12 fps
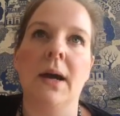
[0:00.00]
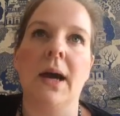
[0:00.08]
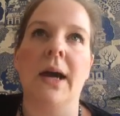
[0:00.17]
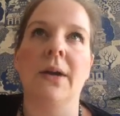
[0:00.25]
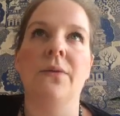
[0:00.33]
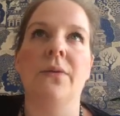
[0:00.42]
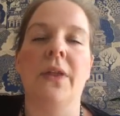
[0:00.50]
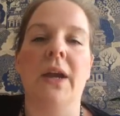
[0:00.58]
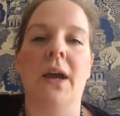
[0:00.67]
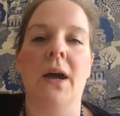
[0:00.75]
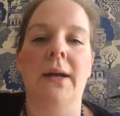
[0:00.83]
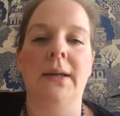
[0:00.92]
and for the
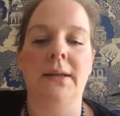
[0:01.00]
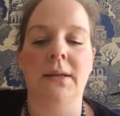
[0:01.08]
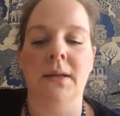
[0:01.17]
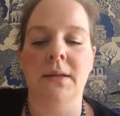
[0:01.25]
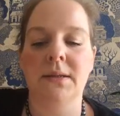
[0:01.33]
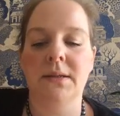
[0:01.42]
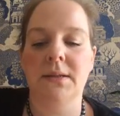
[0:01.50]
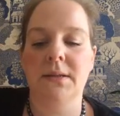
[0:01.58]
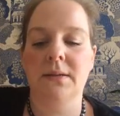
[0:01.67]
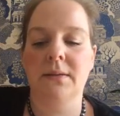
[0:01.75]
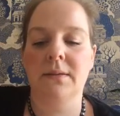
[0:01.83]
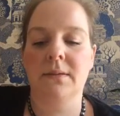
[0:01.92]
kindness
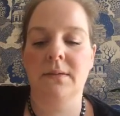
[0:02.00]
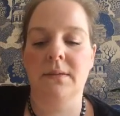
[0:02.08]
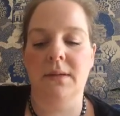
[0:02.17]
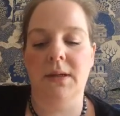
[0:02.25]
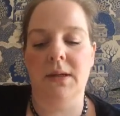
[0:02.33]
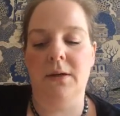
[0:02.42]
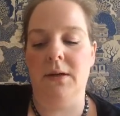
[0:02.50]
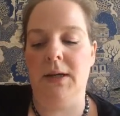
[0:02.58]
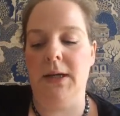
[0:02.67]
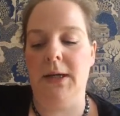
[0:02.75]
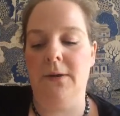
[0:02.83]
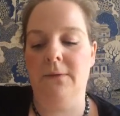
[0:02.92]
in our
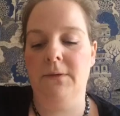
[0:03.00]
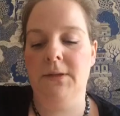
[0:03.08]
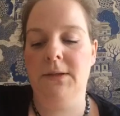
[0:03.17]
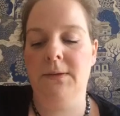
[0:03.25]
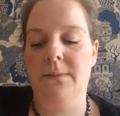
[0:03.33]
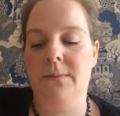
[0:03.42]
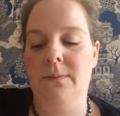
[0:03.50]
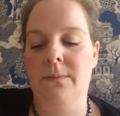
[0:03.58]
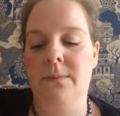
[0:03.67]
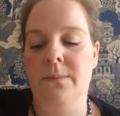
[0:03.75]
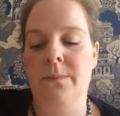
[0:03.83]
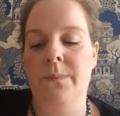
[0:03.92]
lives.
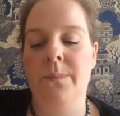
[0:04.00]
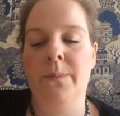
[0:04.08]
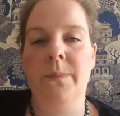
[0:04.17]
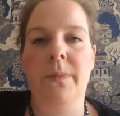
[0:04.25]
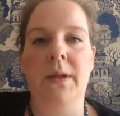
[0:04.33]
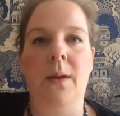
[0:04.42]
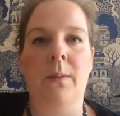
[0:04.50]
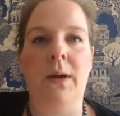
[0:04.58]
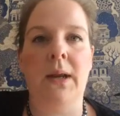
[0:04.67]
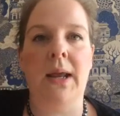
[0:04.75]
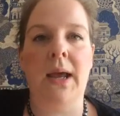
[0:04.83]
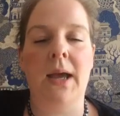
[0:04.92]
And we're
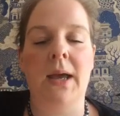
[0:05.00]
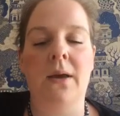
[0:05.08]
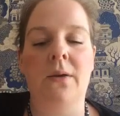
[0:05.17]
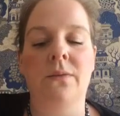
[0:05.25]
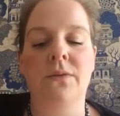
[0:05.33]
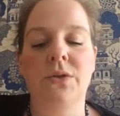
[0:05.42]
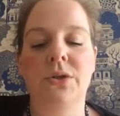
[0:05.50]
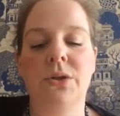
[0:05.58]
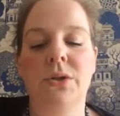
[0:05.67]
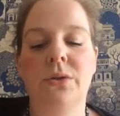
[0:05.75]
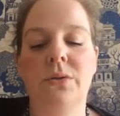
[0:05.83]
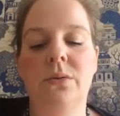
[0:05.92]
going to have
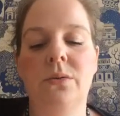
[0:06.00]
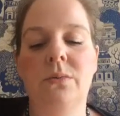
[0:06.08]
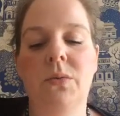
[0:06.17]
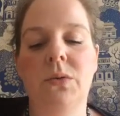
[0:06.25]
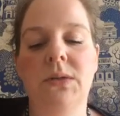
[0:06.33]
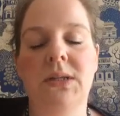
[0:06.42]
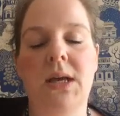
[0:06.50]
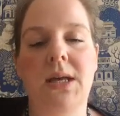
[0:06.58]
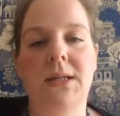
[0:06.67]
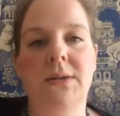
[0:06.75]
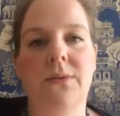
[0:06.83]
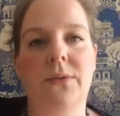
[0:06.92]
2 more
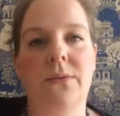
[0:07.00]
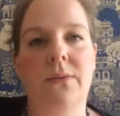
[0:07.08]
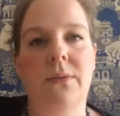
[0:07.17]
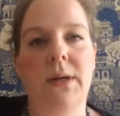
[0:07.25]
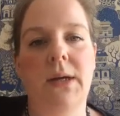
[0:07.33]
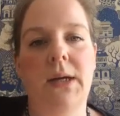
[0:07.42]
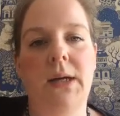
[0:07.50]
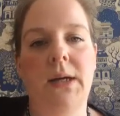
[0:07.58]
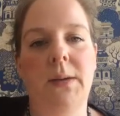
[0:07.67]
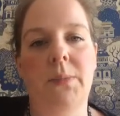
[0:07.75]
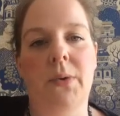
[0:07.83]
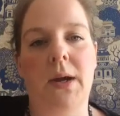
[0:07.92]
sets of 3
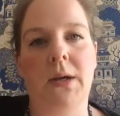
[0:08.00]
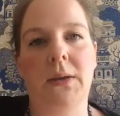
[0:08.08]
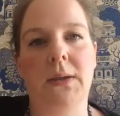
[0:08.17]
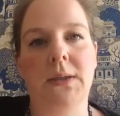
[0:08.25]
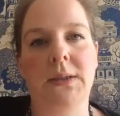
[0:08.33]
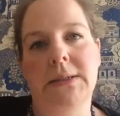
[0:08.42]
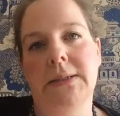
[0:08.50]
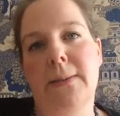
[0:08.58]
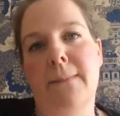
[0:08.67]
breaths.